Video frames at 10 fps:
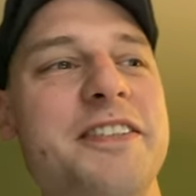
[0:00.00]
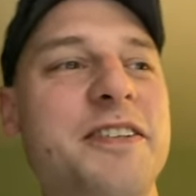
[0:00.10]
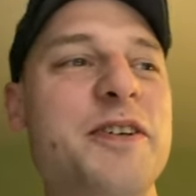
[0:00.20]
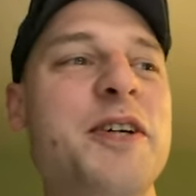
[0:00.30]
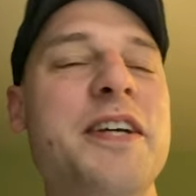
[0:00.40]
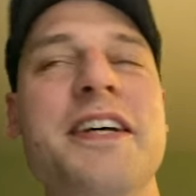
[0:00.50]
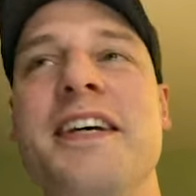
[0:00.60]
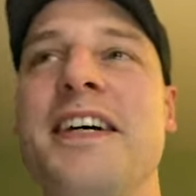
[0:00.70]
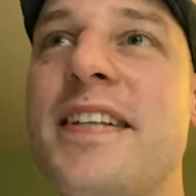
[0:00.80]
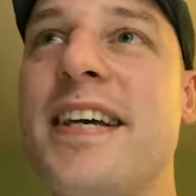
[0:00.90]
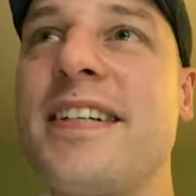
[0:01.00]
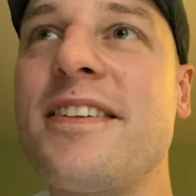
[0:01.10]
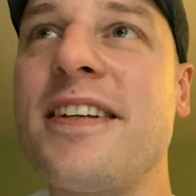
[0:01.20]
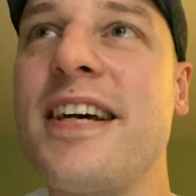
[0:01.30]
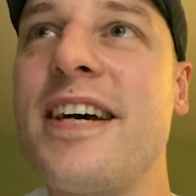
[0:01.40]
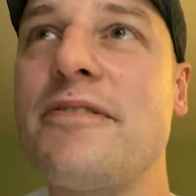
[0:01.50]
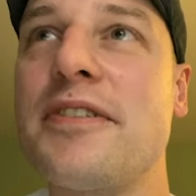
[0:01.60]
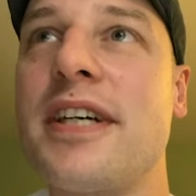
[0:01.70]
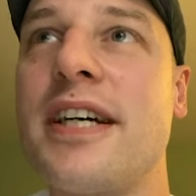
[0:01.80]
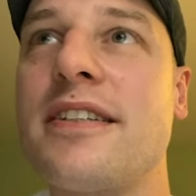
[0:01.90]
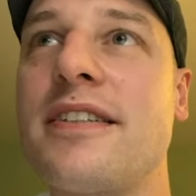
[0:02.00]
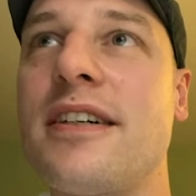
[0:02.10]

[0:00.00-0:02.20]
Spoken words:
So that's all I got for you guys.